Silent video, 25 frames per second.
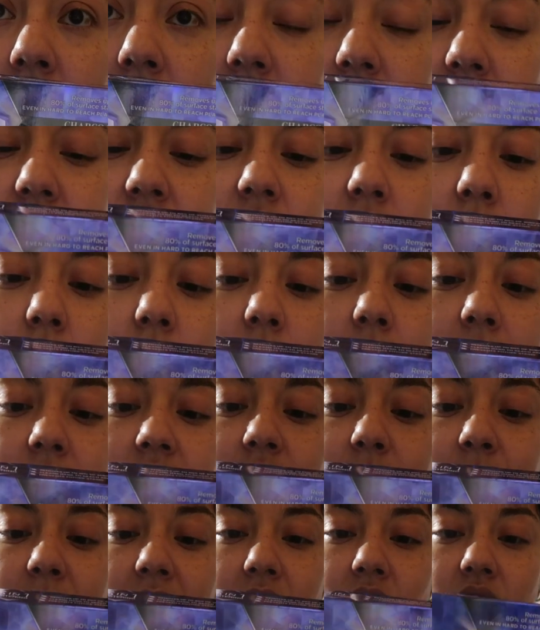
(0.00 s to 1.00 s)
So that
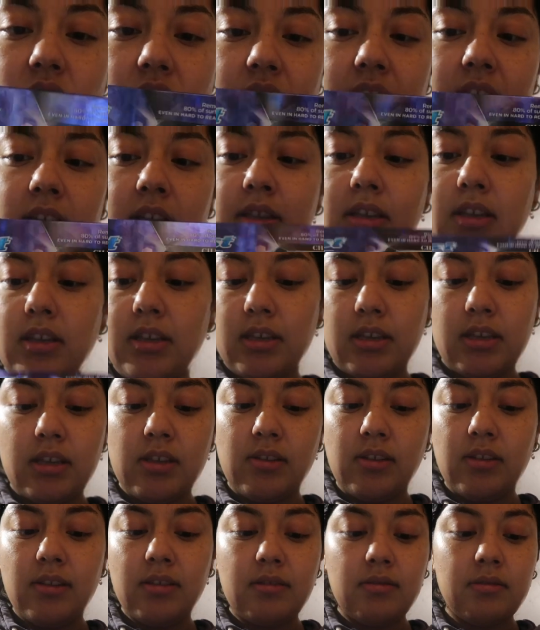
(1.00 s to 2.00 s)
should be interesting. Like,
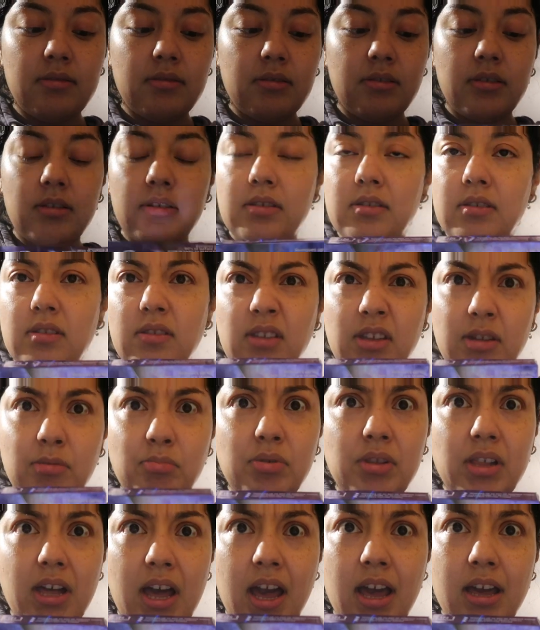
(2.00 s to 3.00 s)
is it is
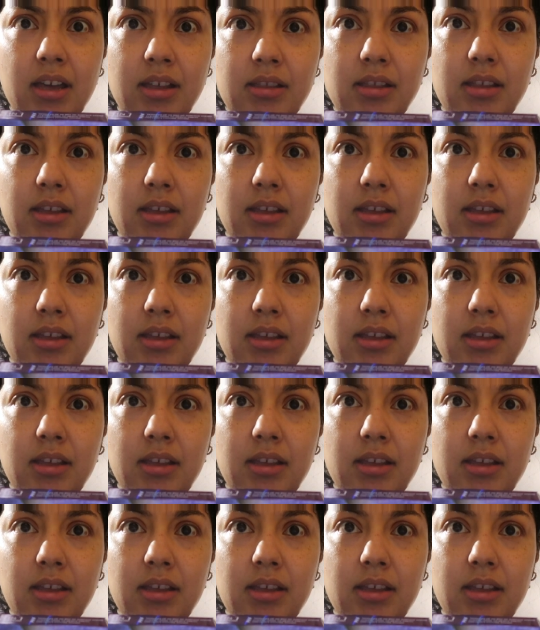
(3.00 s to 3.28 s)
it black?